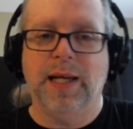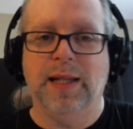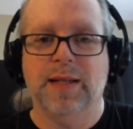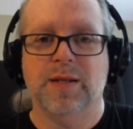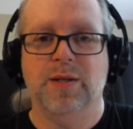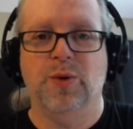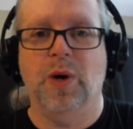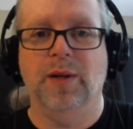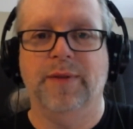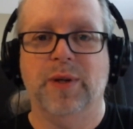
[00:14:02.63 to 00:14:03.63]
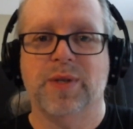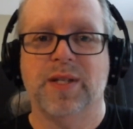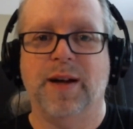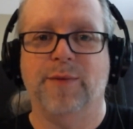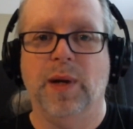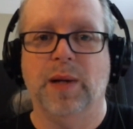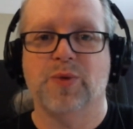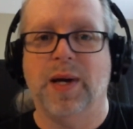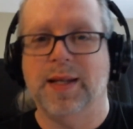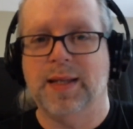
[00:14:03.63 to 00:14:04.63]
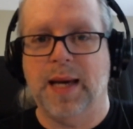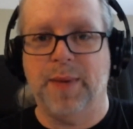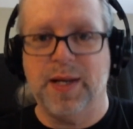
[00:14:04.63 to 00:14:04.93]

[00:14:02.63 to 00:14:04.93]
I listened to all of their stuff while I was writing to get